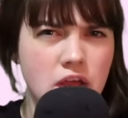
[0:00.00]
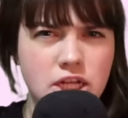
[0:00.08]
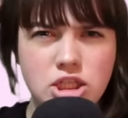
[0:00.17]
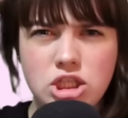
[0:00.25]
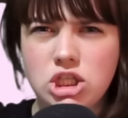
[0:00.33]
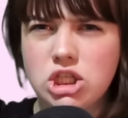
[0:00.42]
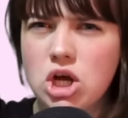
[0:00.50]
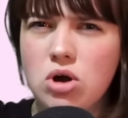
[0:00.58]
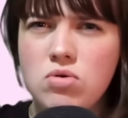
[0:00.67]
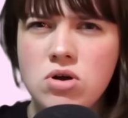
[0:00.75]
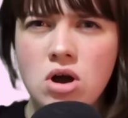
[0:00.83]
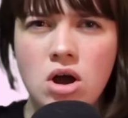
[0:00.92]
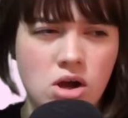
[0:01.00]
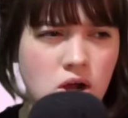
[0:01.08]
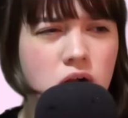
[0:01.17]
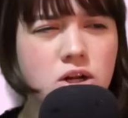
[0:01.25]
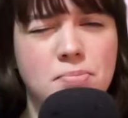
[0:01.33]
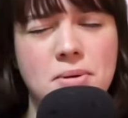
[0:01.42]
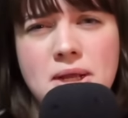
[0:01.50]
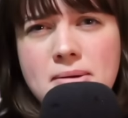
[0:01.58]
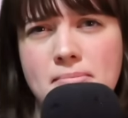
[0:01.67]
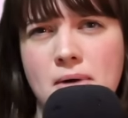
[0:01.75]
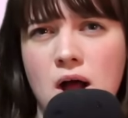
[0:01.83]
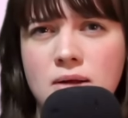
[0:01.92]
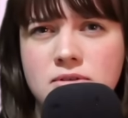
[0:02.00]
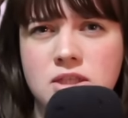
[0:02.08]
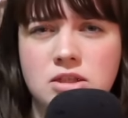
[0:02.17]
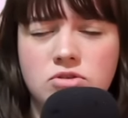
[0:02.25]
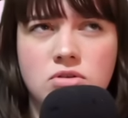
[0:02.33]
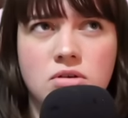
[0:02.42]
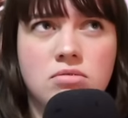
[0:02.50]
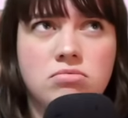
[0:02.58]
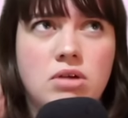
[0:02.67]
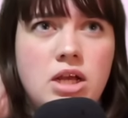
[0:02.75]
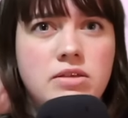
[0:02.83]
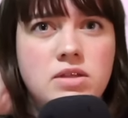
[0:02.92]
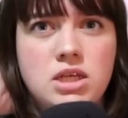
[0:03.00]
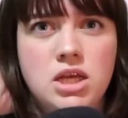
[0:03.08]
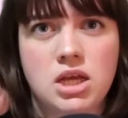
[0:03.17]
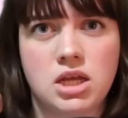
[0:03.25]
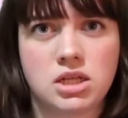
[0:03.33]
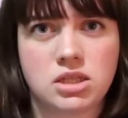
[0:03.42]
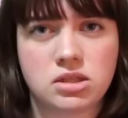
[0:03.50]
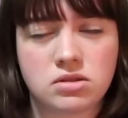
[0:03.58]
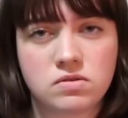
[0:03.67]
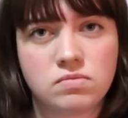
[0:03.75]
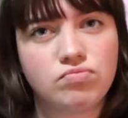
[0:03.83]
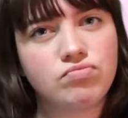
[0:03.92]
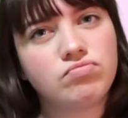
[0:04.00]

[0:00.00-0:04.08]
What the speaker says: it's so hard being a mom to these crazy kids.